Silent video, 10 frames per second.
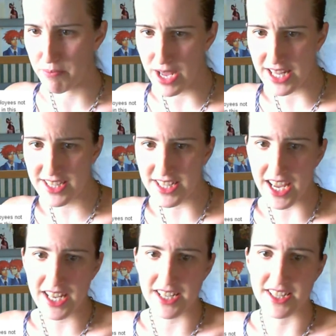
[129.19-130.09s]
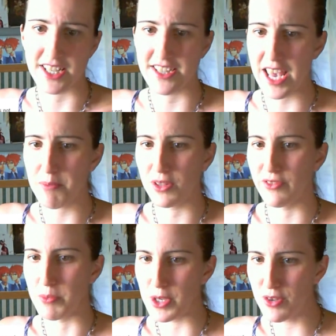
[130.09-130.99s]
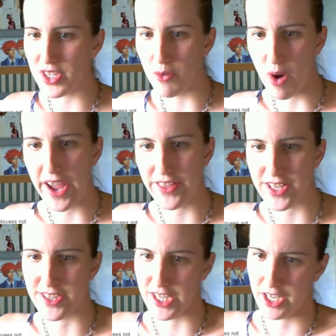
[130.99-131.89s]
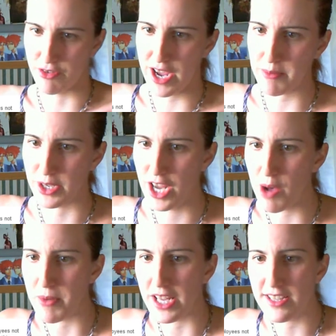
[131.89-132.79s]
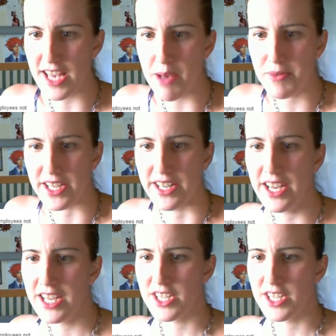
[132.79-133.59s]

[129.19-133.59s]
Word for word: Penn State is an example of abuse and why this sick crap cannot be accepted.